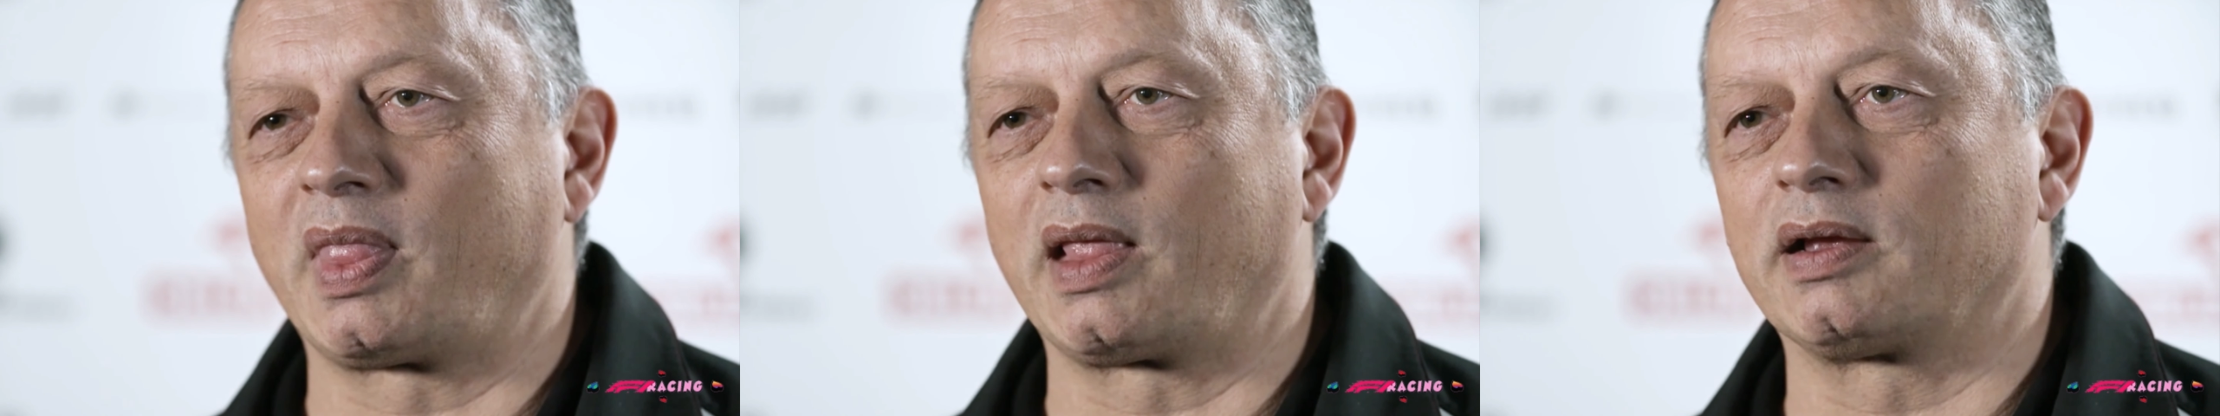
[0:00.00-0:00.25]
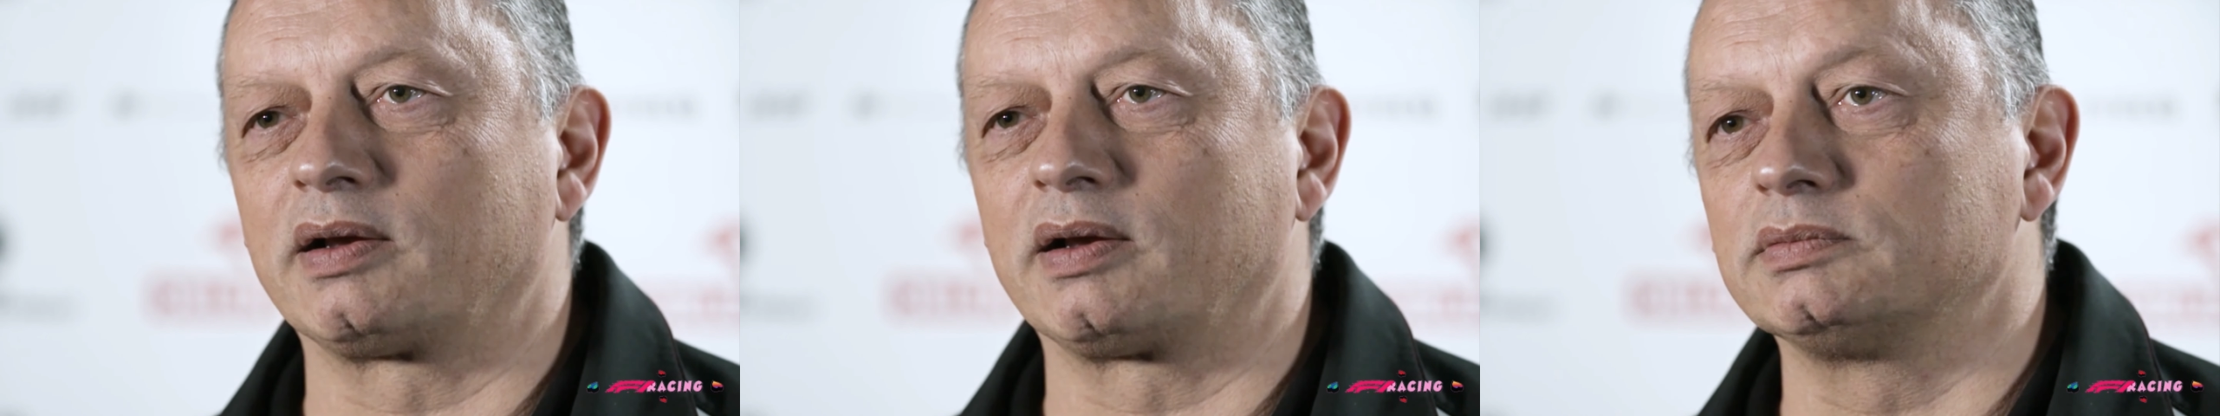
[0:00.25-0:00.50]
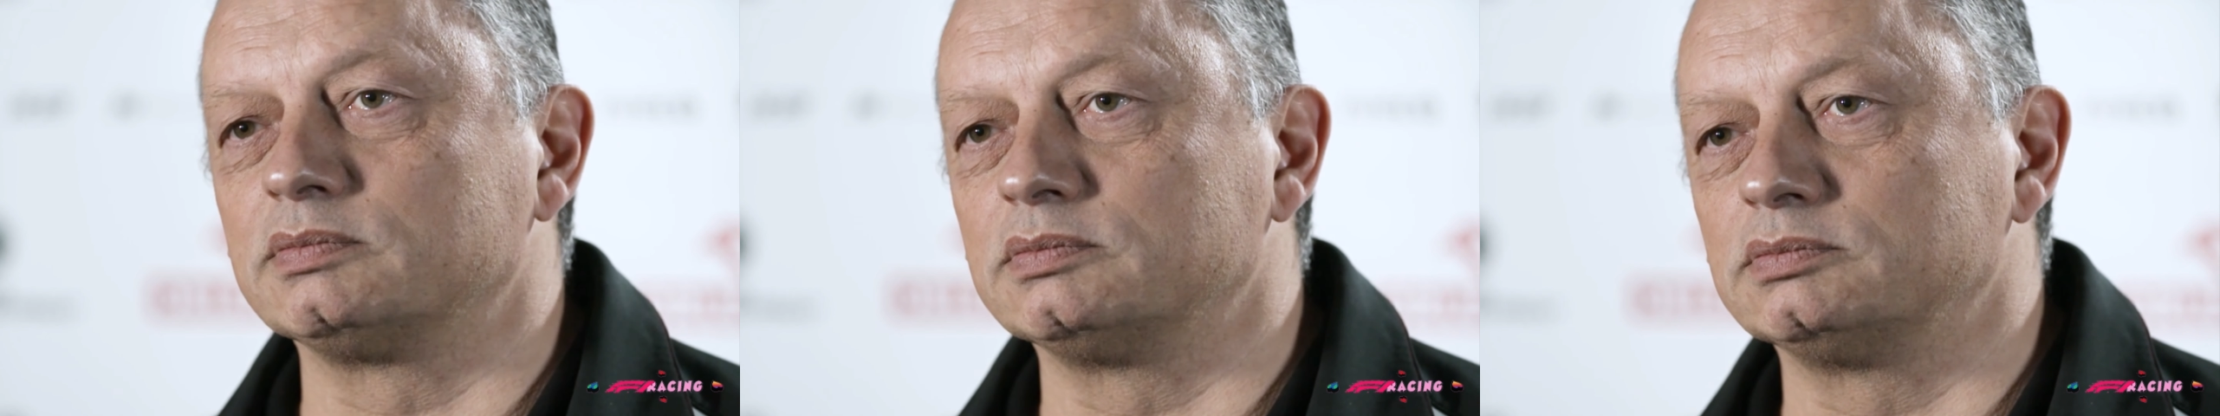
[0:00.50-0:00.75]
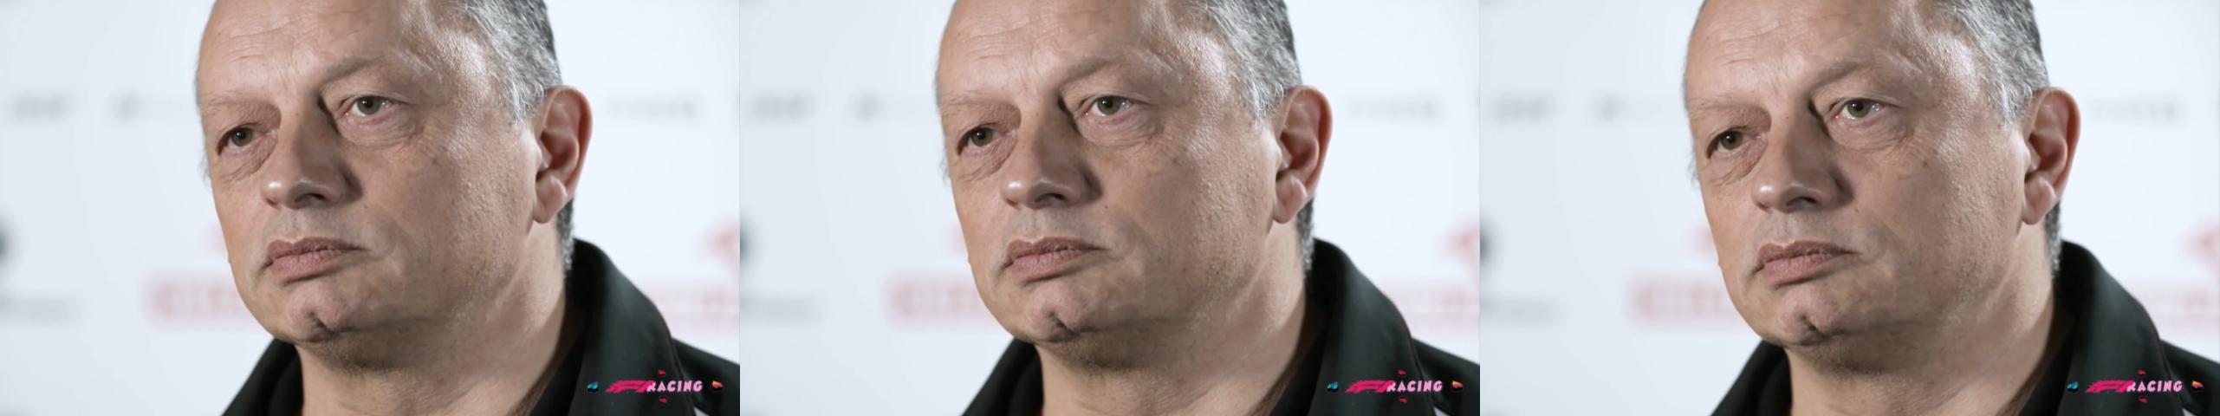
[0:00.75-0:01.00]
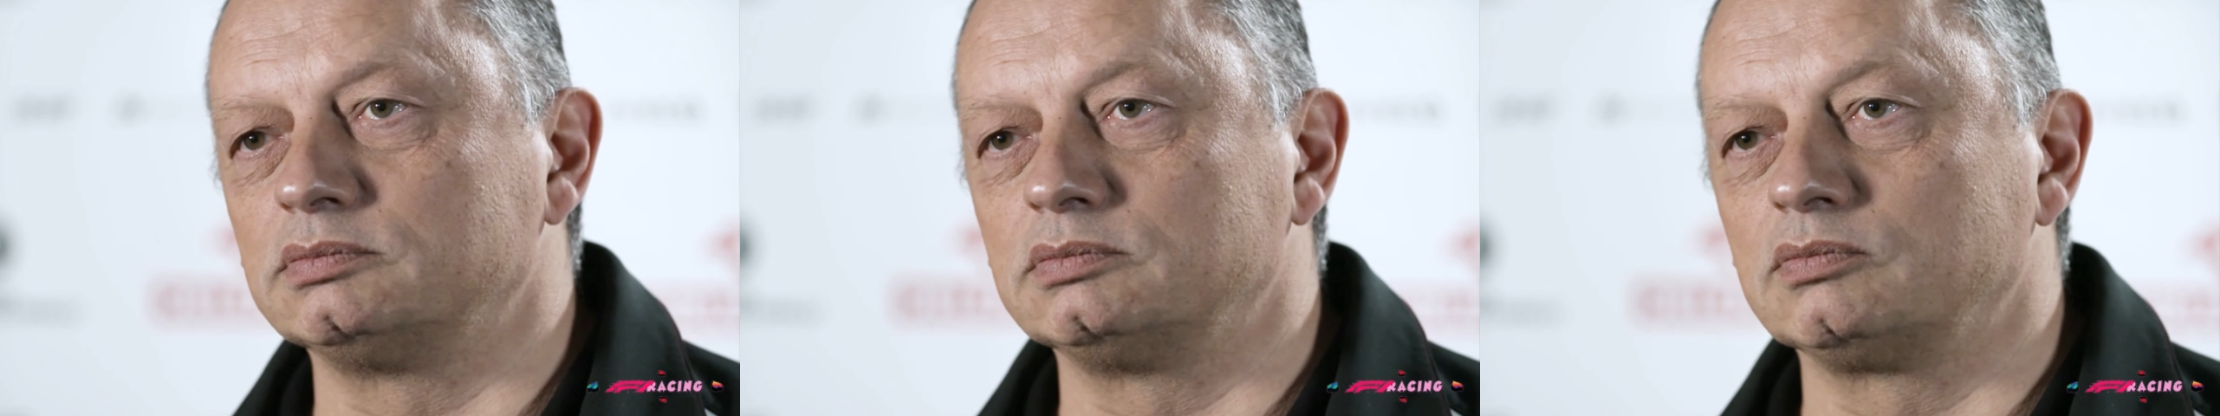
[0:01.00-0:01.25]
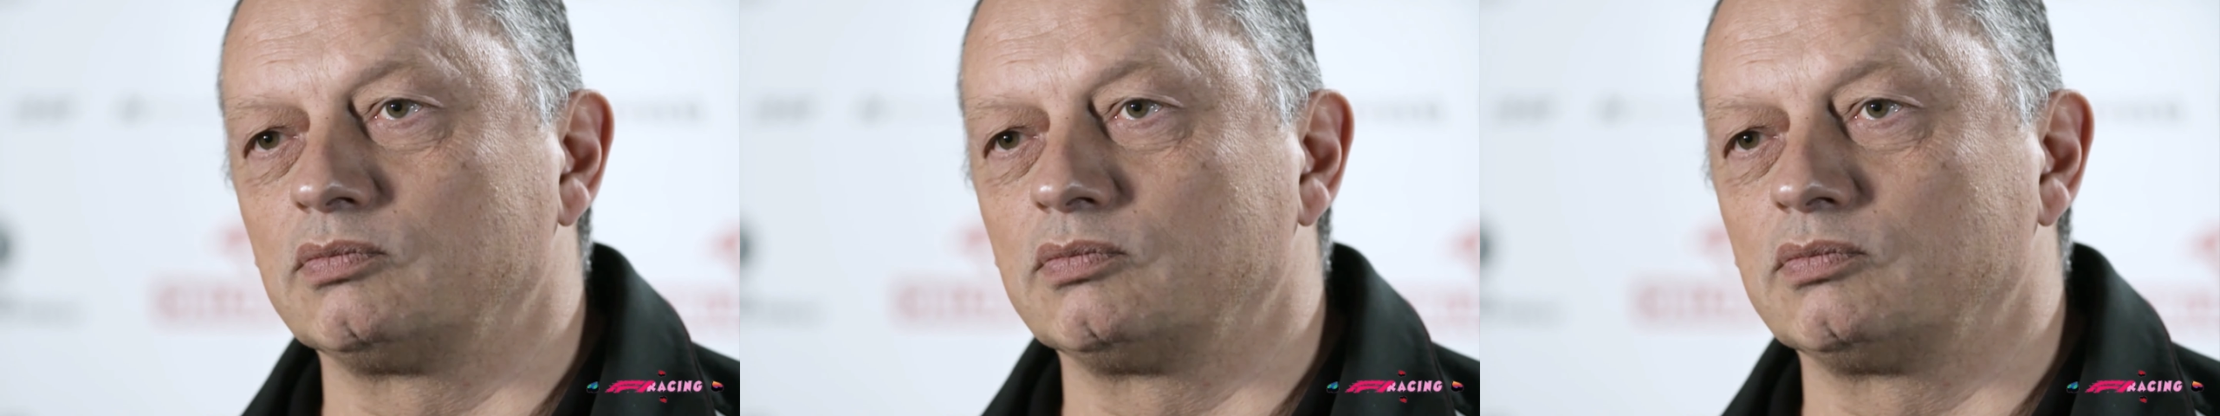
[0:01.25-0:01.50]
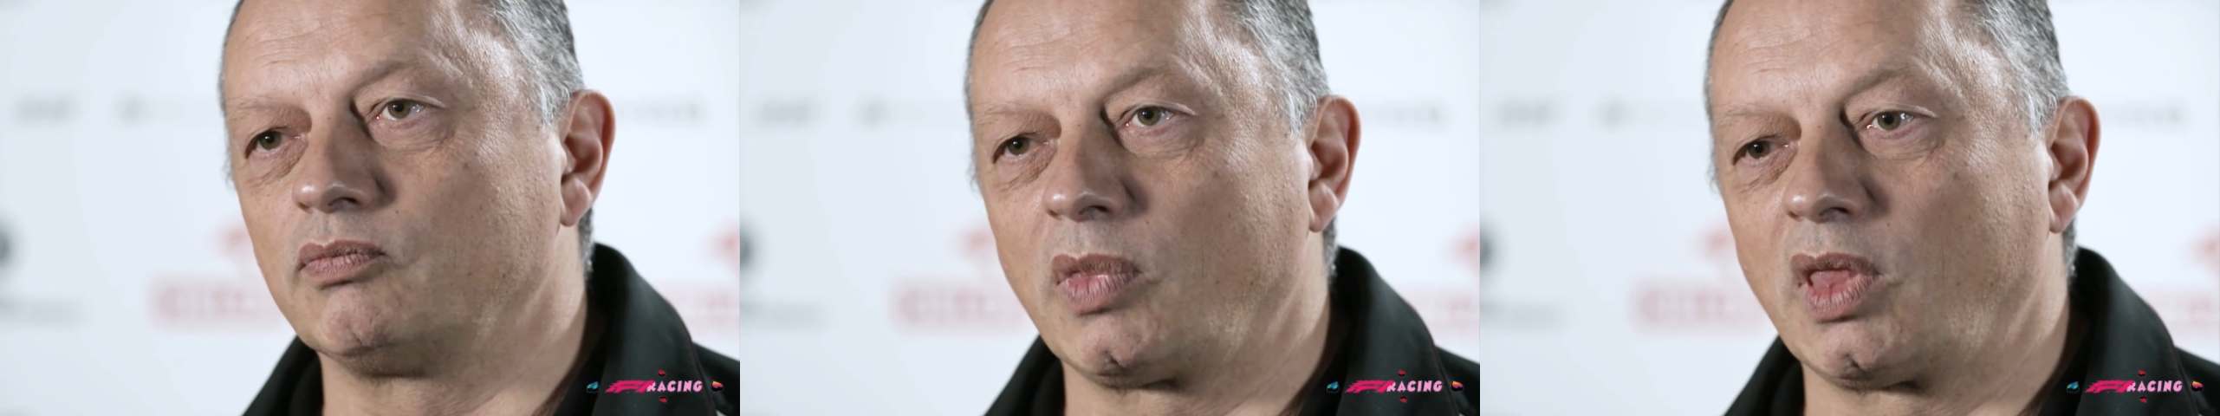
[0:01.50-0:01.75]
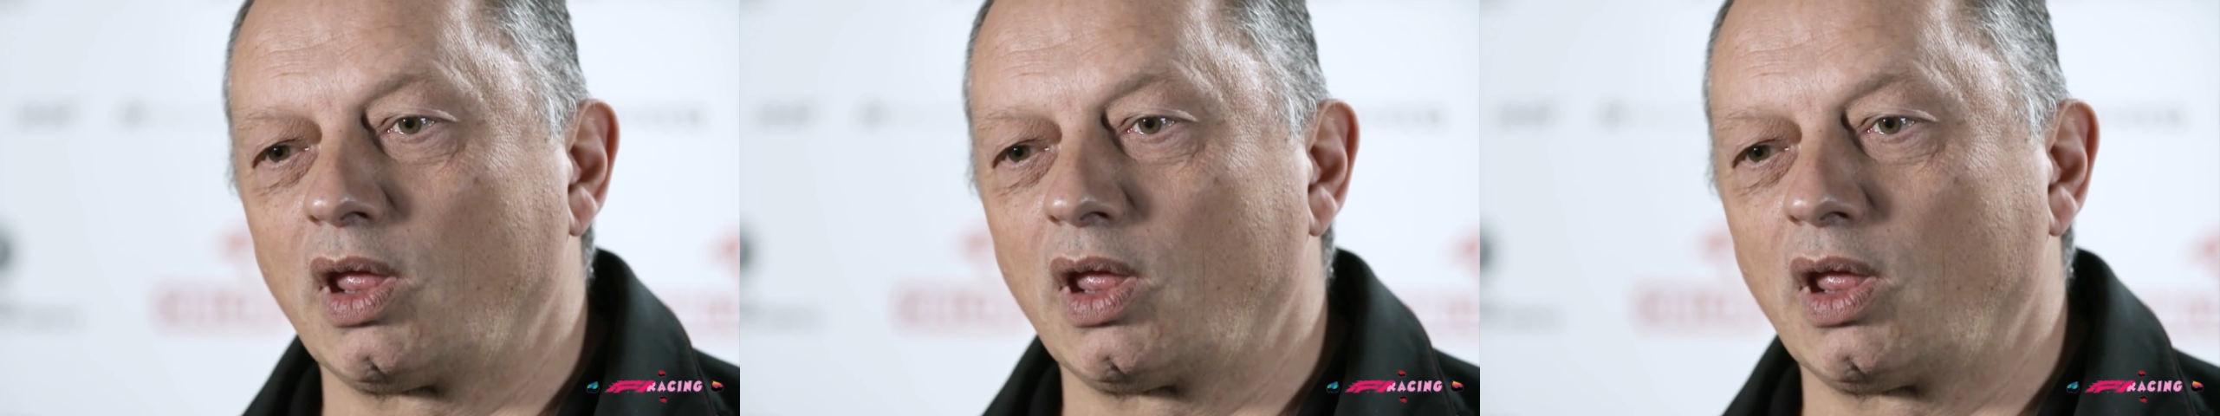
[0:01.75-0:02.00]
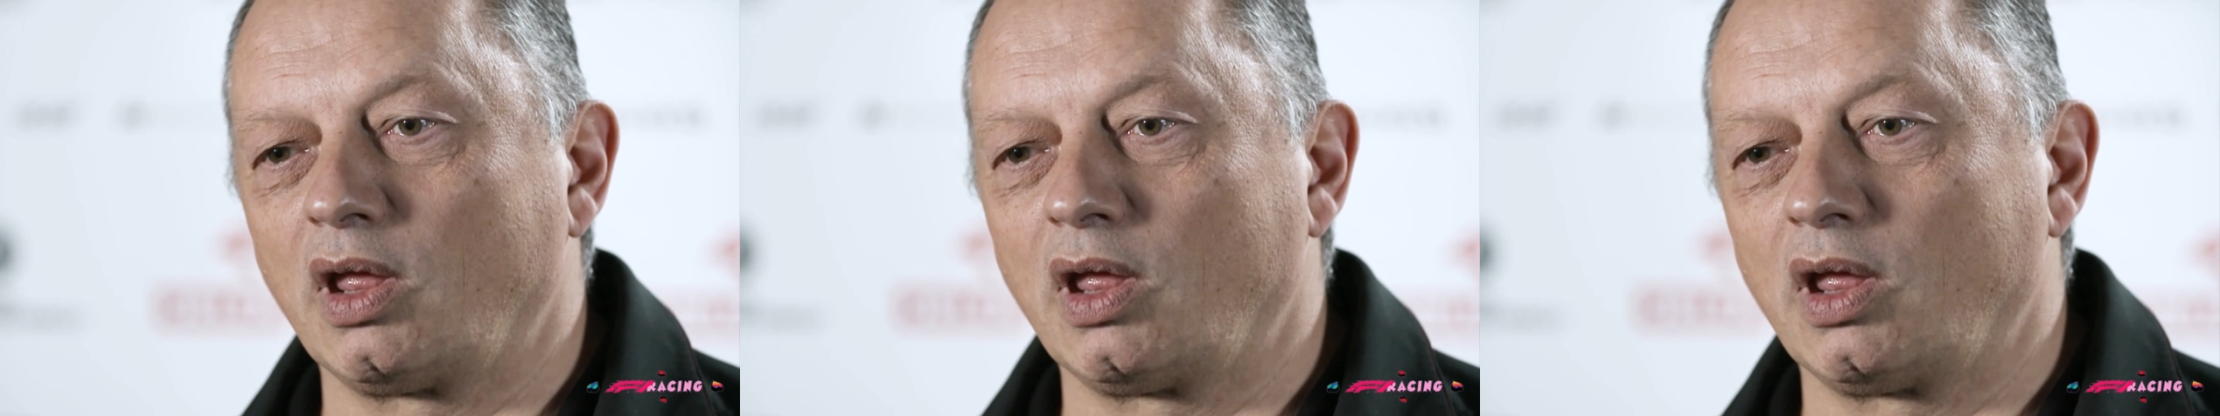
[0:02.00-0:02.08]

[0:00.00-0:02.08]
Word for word: What has Bottas said about the news?